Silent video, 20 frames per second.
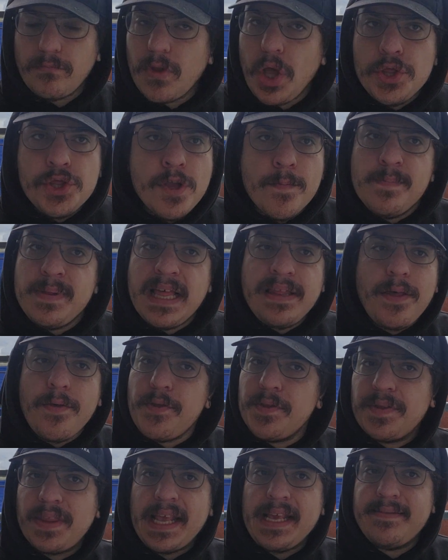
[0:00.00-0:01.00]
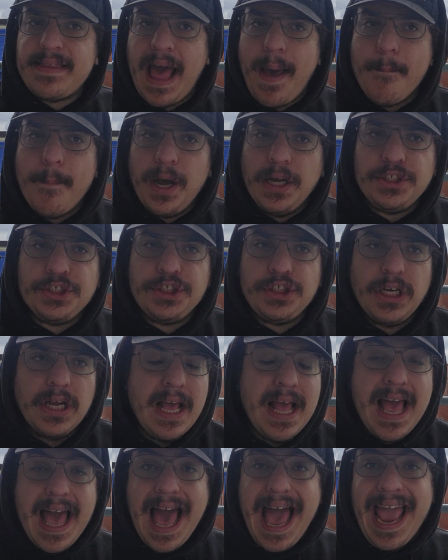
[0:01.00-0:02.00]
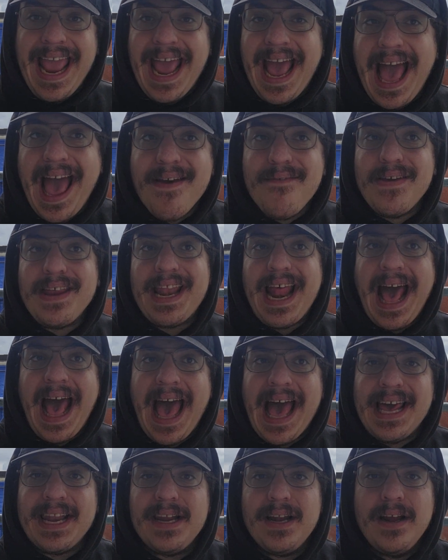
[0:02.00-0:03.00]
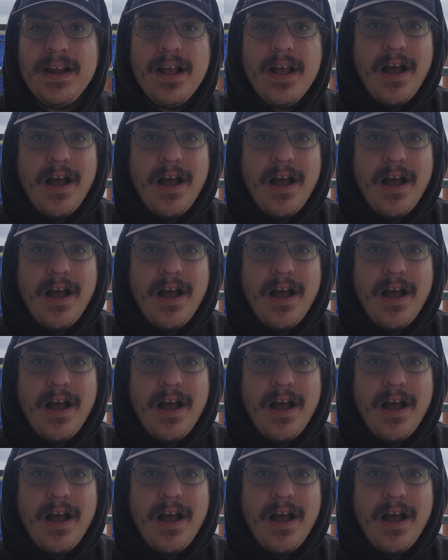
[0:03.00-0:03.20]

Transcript: The blend doesn't taste that much. I haven't had...